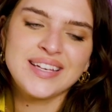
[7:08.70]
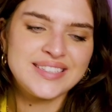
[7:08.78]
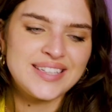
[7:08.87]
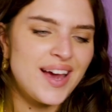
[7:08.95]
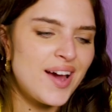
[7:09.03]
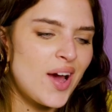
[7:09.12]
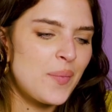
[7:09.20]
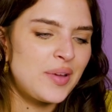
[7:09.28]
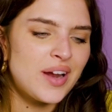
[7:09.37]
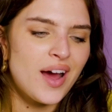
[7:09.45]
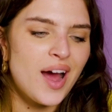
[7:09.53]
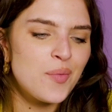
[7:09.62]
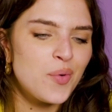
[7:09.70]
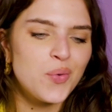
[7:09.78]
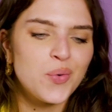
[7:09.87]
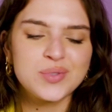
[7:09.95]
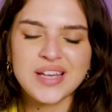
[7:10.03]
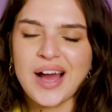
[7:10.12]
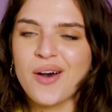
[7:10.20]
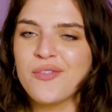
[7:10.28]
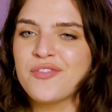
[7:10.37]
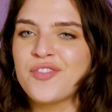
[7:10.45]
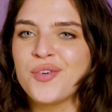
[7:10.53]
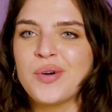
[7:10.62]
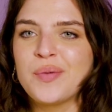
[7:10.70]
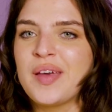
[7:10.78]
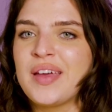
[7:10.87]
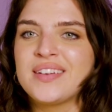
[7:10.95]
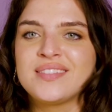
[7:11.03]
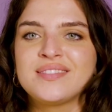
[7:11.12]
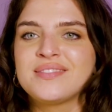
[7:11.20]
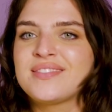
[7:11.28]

Yeah, I mean, I'm all down for women